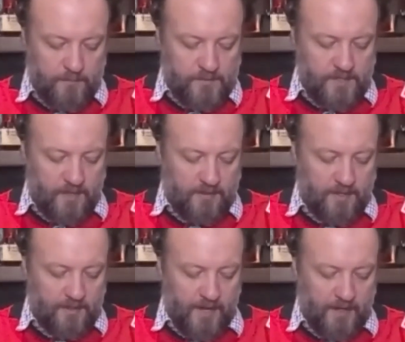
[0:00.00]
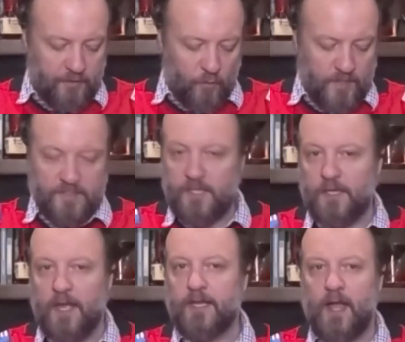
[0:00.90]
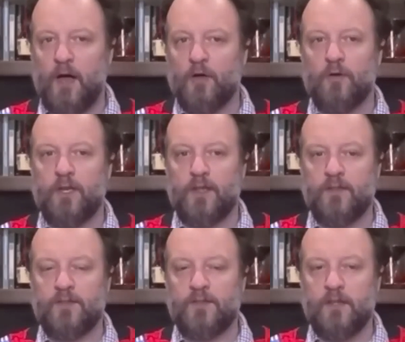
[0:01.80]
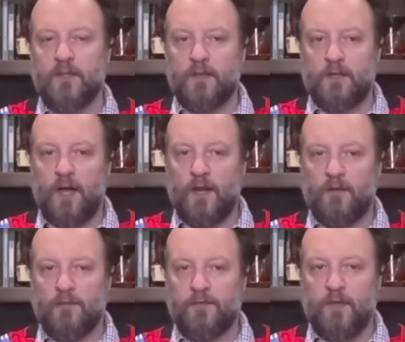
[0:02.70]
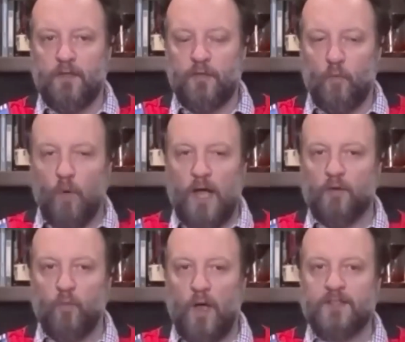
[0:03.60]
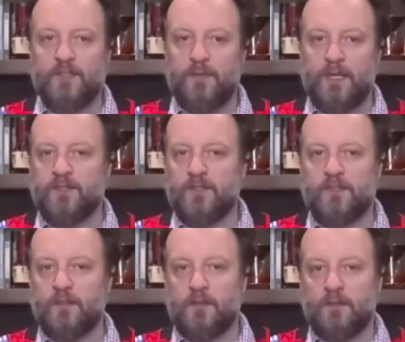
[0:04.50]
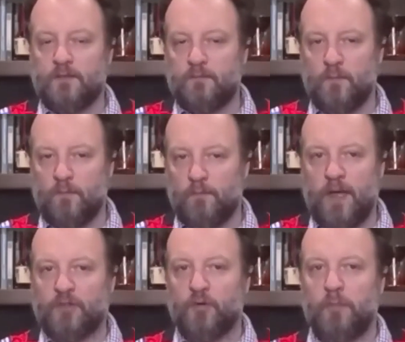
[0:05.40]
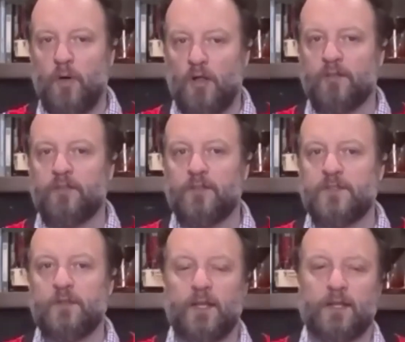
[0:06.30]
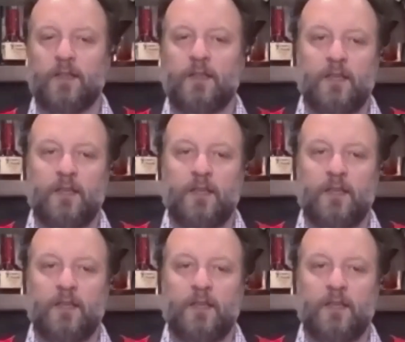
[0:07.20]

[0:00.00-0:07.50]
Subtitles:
said that like the whiskey like Calgary is kind of the Wild West meets metropolitan. So like